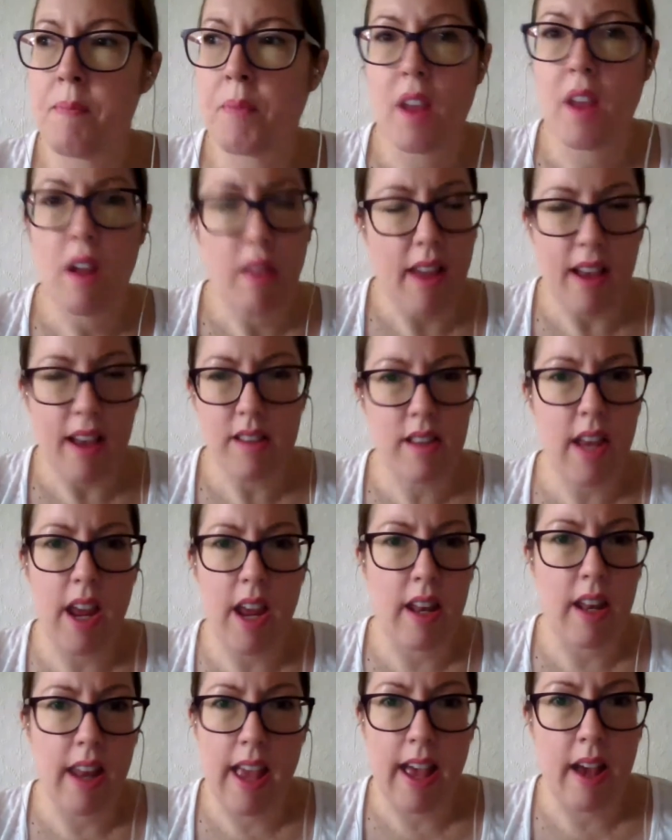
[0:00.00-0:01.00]
that's
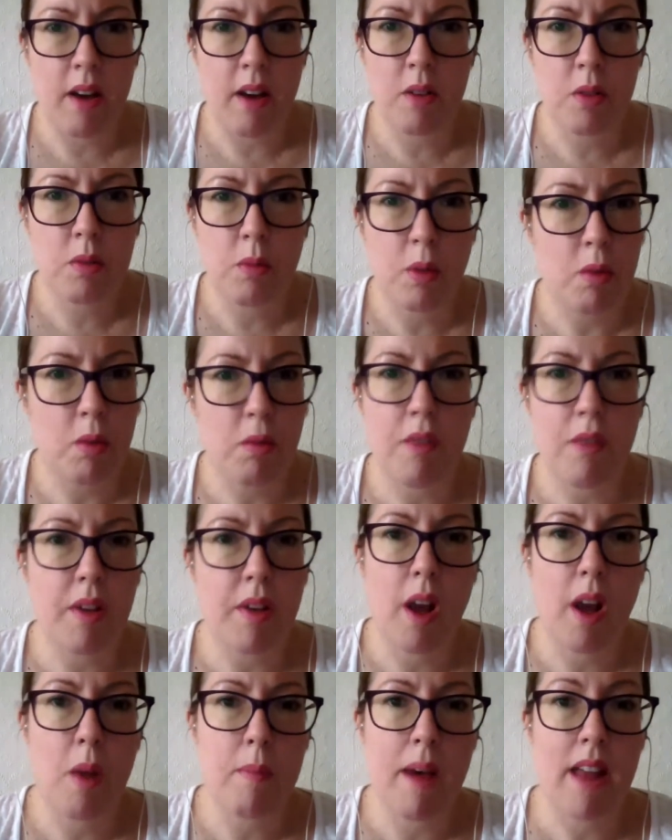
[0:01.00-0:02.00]
it now, we'll never
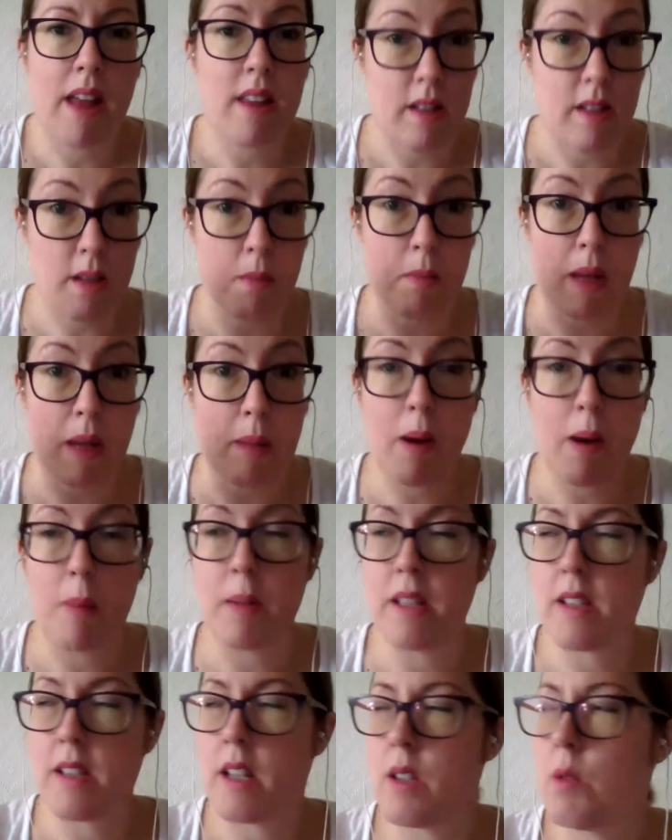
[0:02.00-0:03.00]
go back, this is a big
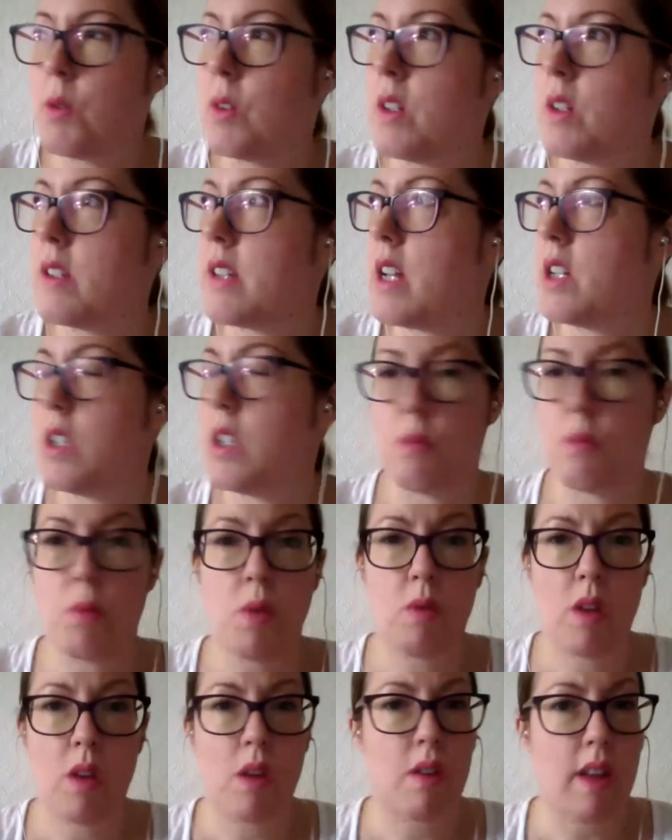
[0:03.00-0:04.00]
public sector organisation,
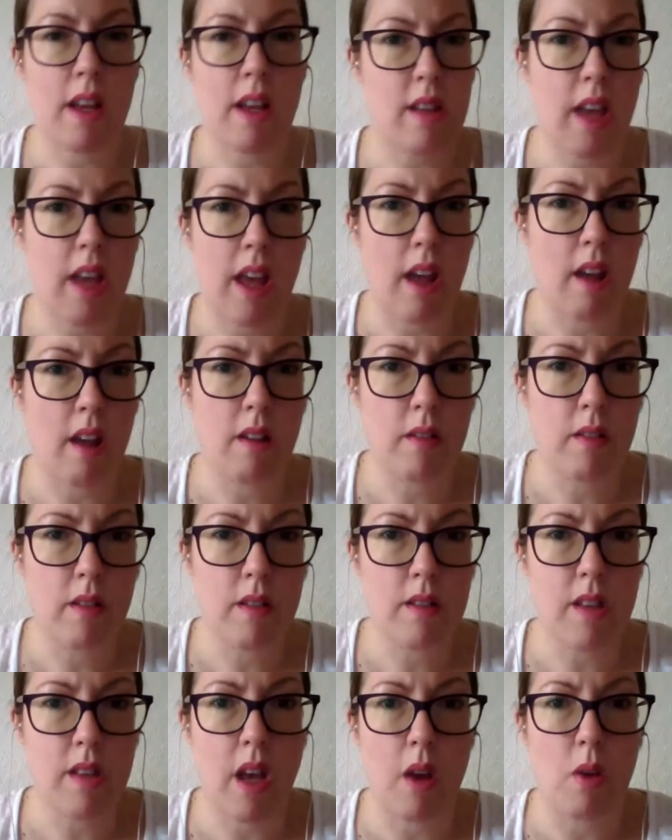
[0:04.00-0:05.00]
that's it.
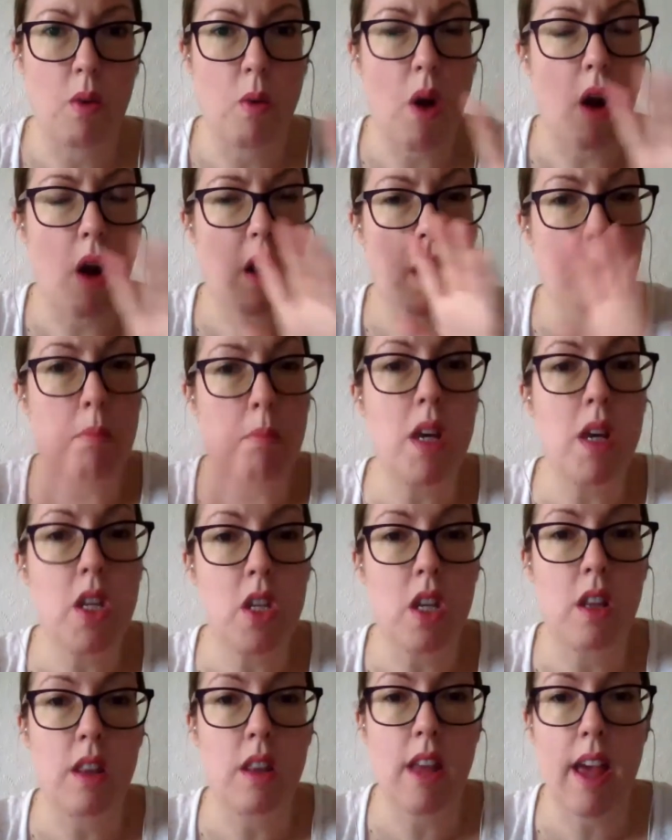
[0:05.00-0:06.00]
So
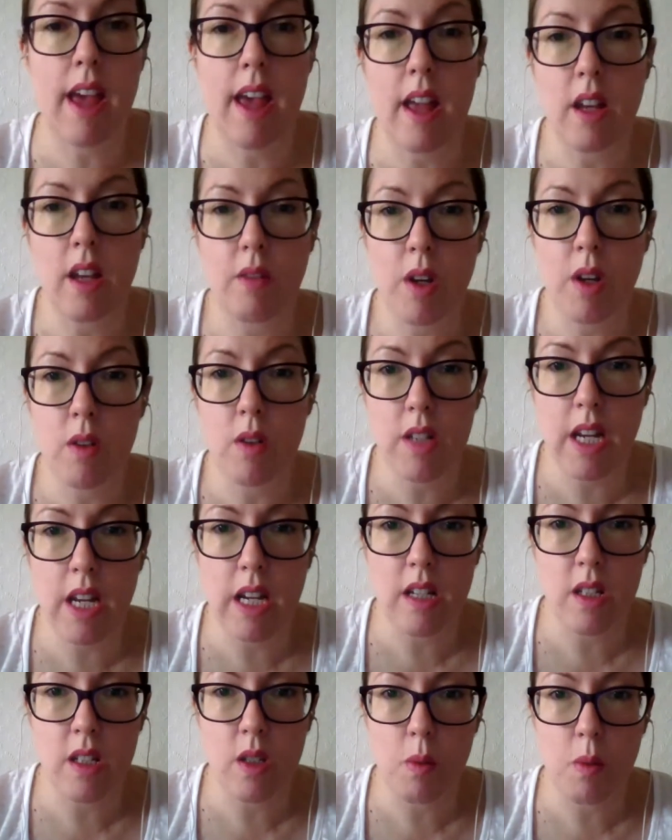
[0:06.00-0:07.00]
commissioned their head of OD
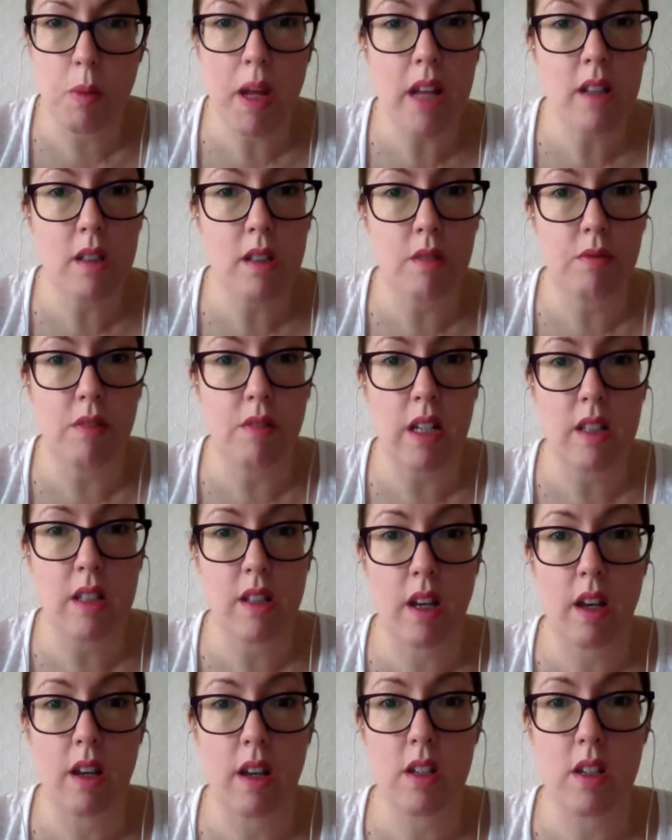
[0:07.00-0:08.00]
to do a piece of
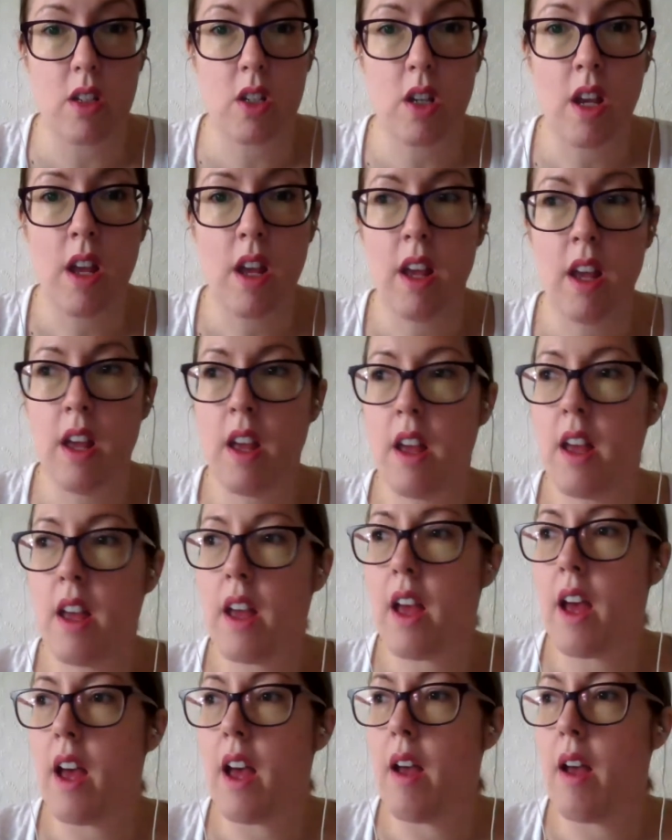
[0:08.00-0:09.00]
research
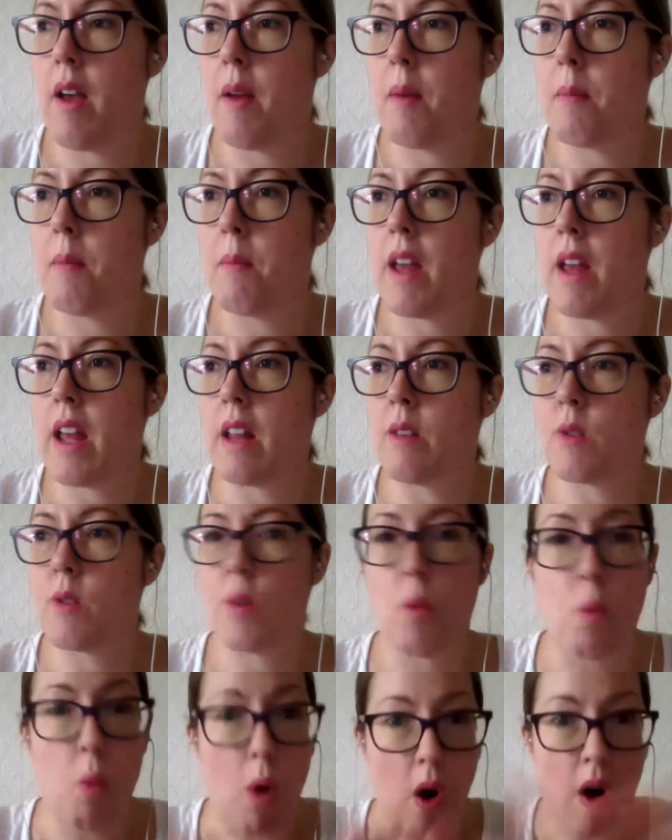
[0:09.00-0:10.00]
into
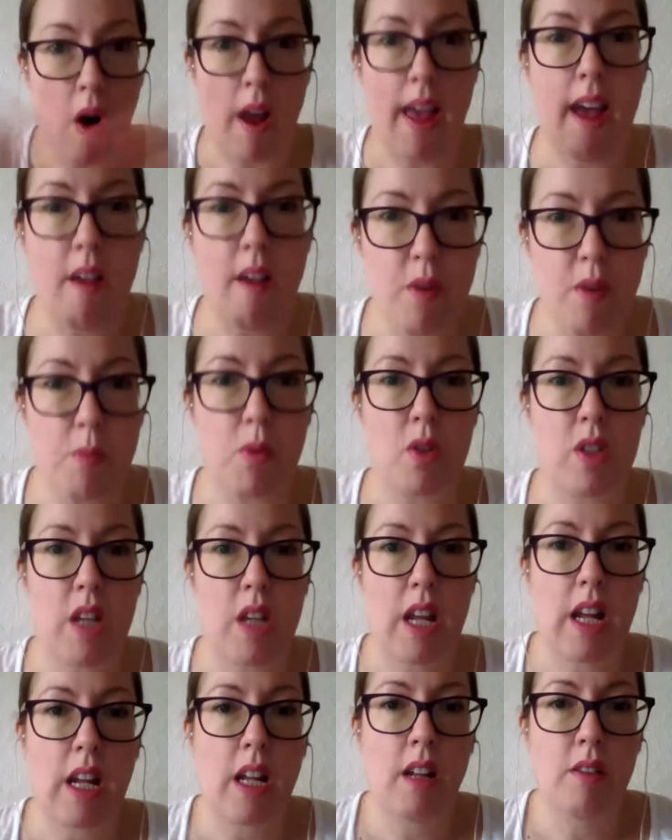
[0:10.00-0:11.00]
why
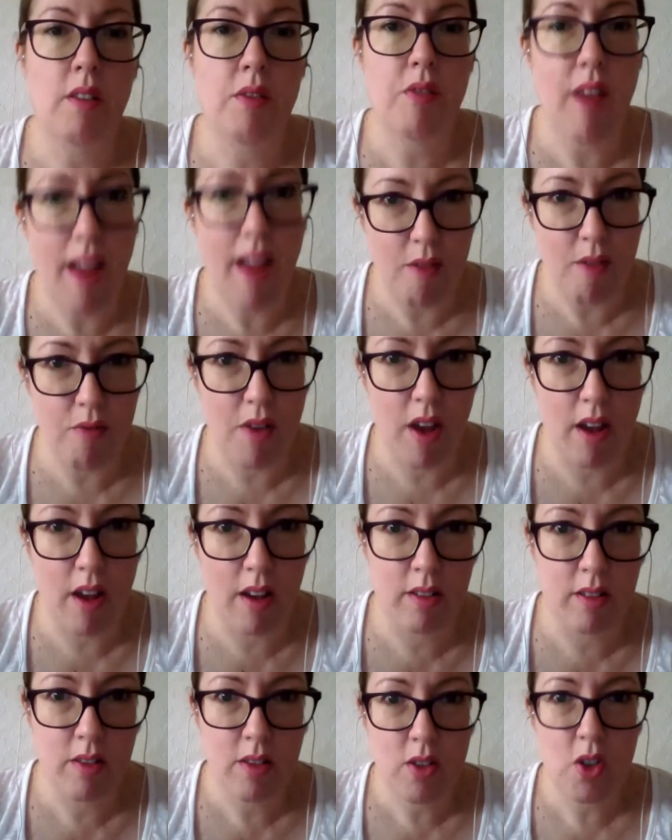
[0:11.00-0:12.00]
everybody forever
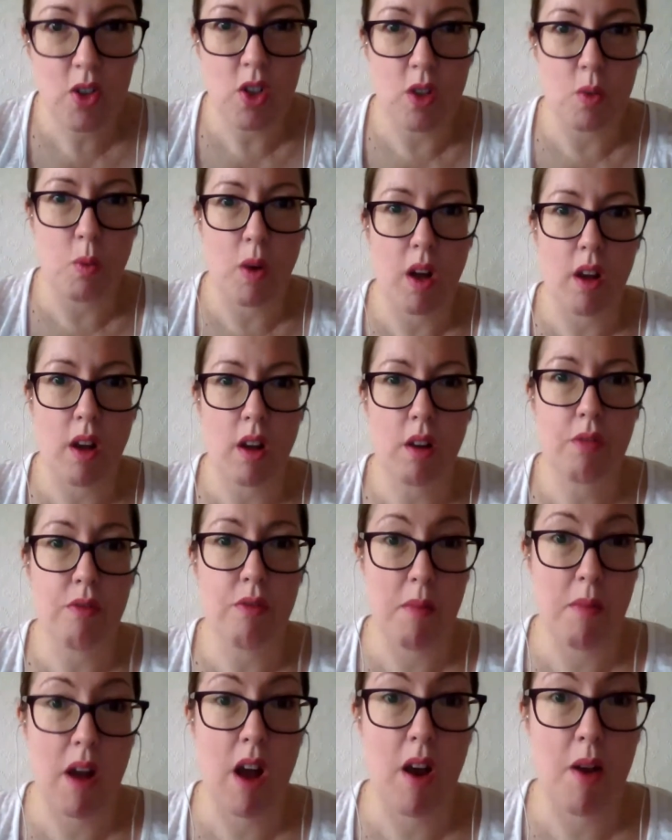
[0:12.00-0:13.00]
should work
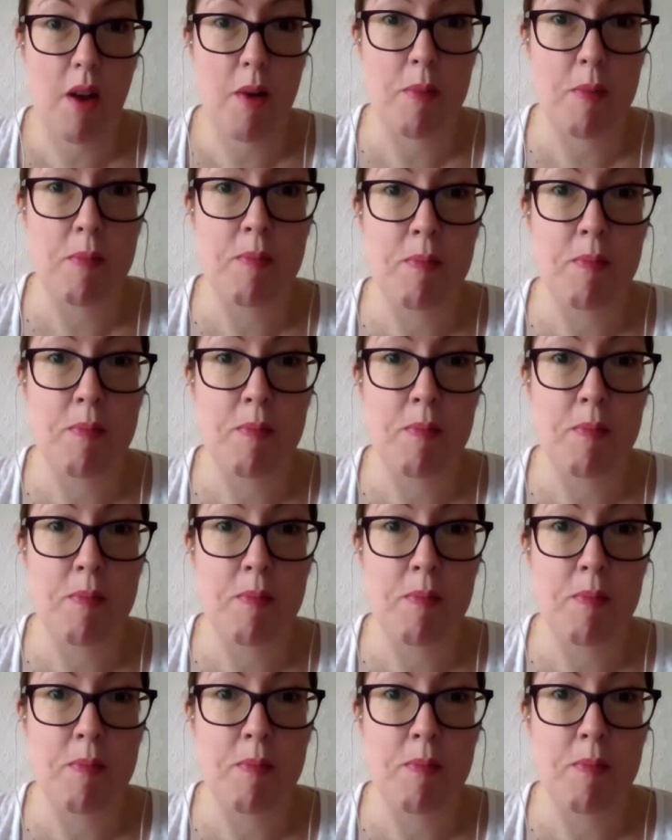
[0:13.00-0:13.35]
from home.